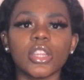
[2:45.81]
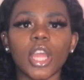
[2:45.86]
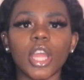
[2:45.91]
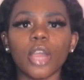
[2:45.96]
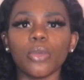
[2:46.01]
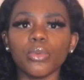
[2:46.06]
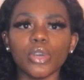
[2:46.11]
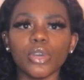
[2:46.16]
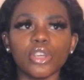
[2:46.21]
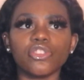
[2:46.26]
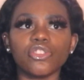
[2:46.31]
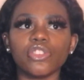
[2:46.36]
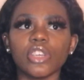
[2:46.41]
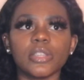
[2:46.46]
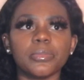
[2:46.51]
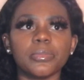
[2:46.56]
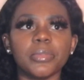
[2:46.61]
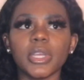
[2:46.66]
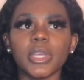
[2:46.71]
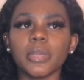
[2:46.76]
They was
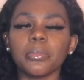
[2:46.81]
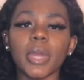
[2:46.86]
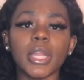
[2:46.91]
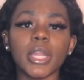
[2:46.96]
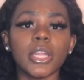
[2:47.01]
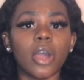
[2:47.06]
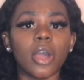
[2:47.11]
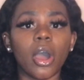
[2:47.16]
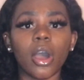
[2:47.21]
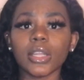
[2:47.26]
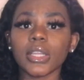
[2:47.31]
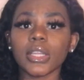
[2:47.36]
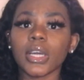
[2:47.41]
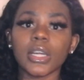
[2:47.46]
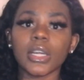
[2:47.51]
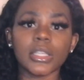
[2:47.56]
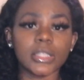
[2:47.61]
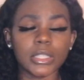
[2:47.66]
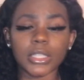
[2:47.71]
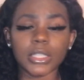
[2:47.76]
just being petty, all that
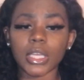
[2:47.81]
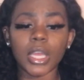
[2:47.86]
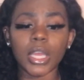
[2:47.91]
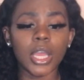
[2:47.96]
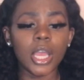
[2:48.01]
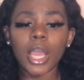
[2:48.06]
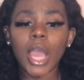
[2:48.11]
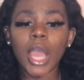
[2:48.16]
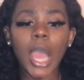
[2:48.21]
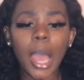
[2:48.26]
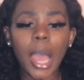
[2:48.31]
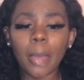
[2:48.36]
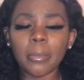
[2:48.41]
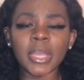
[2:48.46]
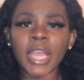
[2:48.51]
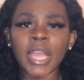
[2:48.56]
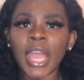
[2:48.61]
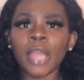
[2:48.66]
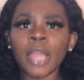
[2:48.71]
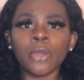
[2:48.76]
other shit. I
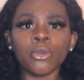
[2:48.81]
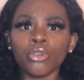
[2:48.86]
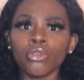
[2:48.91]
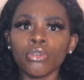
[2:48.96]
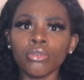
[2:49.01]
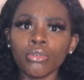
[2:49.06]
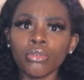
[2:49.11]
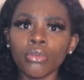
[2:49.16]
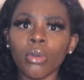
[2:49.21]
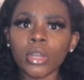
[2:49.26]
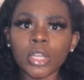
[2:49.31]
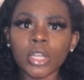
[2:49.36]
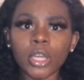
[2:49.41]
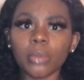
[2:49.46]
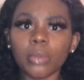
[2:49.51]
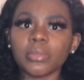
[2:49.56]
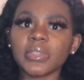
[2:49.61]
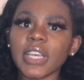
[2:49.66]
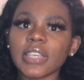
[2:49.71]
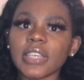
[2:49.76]
mean, you only
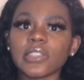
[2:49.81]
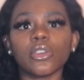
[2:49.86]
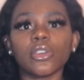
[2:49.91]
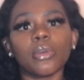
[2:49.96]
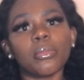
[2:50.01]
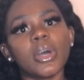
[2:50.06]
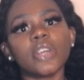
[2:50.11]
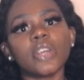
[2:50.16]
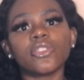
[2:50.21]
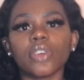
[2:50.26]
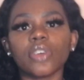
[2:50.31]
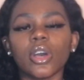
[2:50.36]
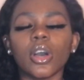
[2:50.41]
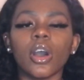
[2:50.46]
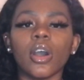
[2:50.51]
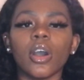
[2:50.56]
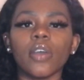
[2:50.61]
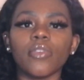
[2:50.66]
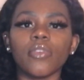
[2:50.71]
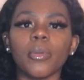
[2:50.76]
gonna take so much
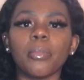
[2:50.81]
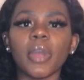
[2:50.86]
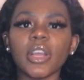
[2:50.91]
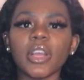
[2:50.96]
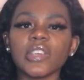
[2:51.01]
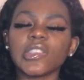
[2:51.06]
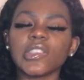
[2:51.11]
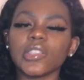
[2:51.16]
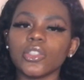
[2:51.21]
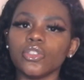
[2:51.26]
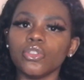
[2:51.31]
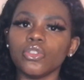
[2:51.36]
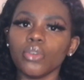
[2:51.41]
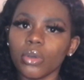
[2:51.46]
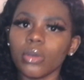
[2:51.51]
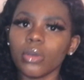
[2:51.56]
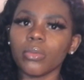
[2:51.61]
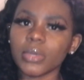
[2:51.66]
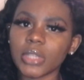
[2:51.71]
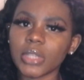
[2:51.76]
of a person
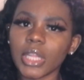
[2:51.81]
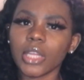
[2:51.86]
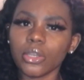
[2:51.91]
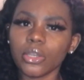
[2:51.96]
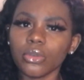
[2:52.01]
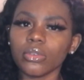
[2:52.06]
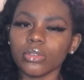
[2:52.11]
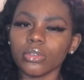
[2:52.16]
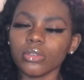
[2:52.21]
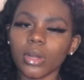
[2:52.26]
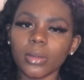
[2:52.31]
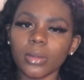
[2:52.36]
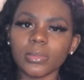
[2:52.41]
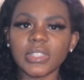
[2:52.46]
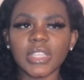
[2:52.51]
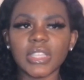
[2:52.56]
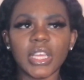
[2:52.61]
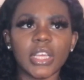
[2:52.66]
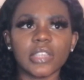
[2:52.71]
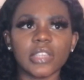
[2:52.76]
doing what they doing. You know what I'm
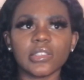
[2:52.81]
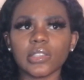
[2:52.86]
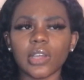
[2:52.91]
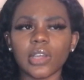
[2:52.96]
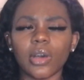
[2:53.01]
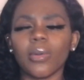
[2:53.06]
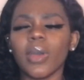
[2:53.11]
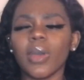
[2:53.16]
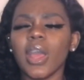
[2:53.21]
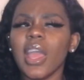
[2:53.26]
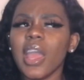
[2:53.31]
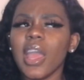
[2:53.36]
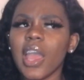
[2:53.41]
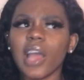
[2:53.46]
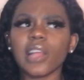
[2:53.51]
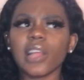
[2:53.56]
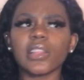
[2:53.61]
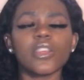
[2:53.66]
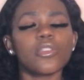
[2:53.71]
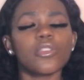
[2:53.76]
saying? So
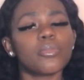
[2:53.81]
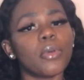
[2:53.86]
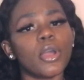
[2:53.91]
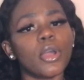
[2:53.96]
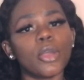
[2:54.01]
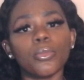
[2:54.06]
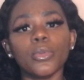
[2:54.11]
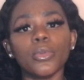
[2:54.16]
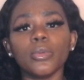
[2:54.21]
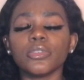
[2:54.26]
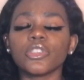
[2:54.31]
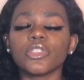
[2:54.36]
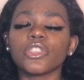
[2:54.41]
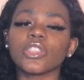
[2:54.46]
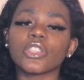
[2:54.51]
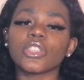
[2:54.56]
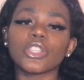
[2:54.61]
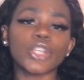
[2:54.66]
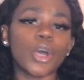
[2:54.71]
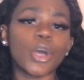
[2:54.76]
at this point, we was
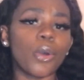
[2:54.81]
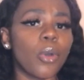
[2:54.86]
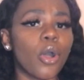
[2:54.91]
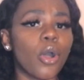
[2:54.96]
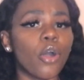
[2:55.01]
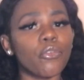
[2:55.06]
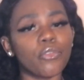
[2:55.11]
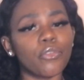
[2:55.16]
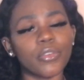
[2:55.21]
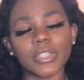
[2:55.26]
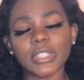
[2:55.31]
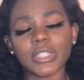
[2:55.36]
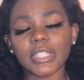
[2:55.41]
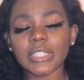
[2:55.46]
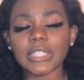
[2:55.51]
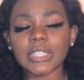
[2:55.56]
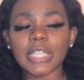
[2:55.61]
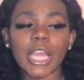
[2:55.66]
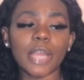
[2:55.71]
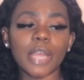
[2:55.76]
just so over it. This
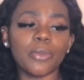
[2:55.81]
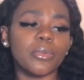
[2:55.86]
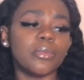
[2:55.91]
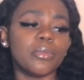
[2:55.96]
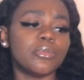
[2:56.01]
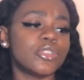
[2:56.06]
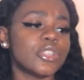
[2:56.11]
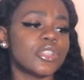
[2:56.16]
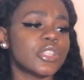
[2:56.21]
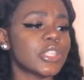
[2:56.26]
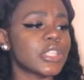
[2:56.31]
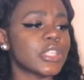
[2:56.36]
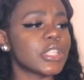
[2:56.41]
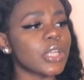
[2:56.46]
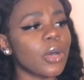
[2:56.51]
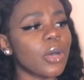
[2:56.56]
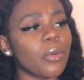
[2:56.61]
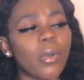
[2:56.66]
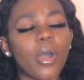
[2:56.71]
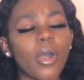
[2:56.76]
day, we was just
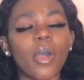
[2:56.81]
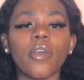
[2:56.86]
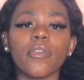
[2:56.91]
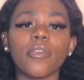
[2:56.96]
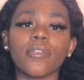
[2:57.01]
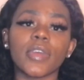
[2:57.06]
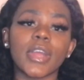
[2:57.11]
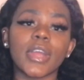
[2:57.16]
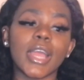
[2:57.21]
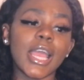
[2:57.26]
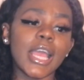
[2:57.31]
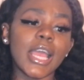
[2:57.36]
so over it.